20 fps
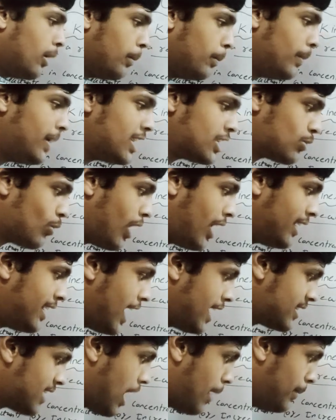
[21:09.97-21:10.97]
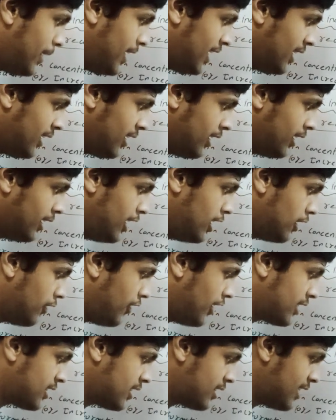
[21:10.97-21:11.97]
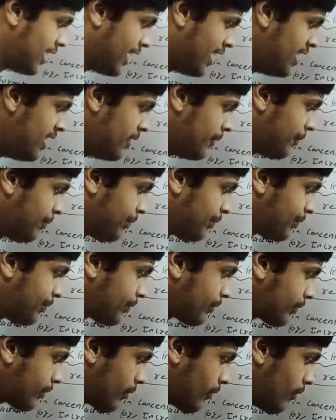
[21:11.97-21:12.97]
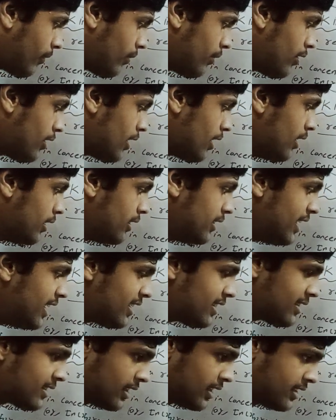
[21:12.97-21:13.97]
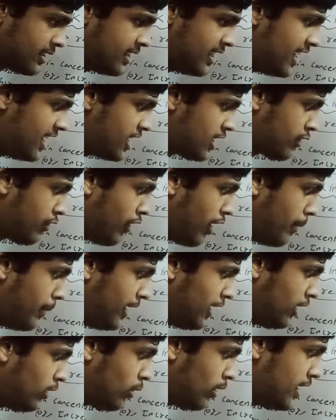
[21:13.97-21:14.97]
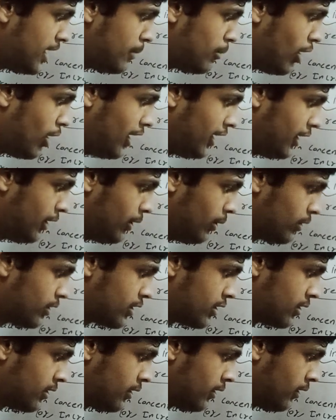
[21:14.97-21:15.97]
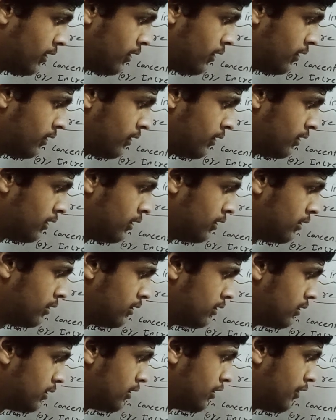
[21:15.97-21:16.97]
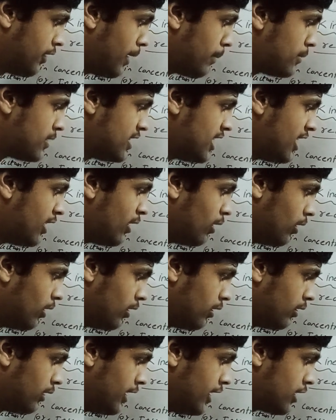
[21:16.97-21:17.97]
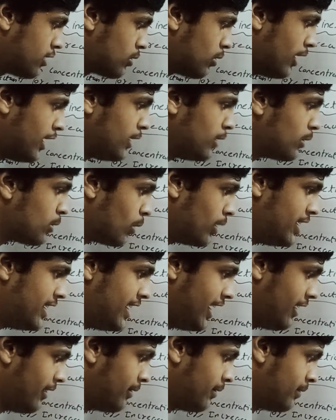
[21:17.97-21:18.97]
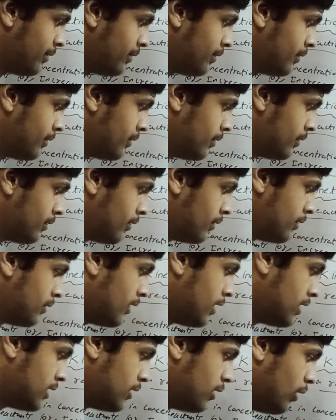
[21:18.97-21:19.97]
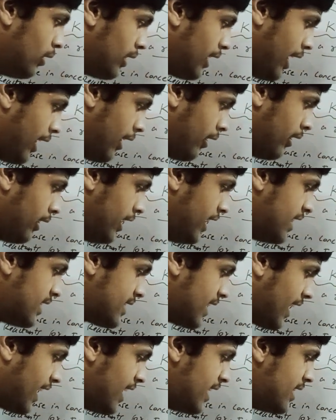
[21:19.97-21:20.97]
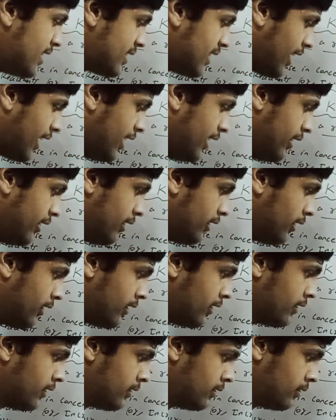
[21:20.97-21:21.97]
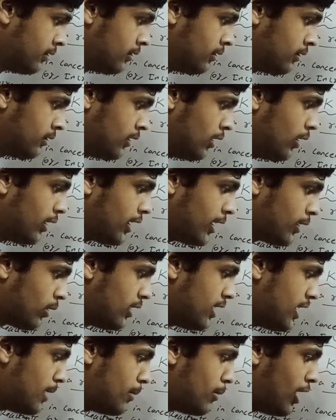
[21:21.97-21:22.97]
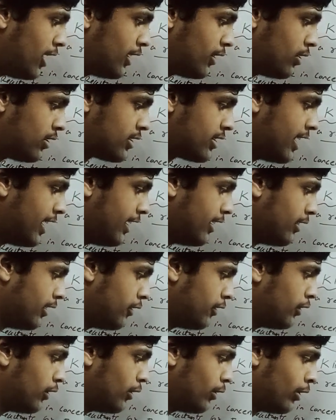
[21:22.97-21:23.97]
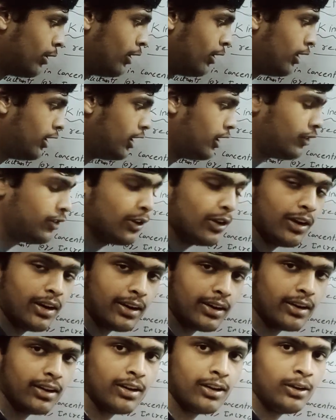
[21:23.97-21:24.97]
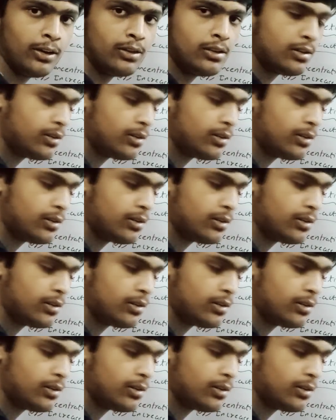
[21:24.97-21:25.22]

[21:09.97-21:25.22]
Means what is happening in the first second? This C is forming 20 molecules. From 0 it is going to 20. Okay, in second to second. Okay, 20 molecules, right? If you are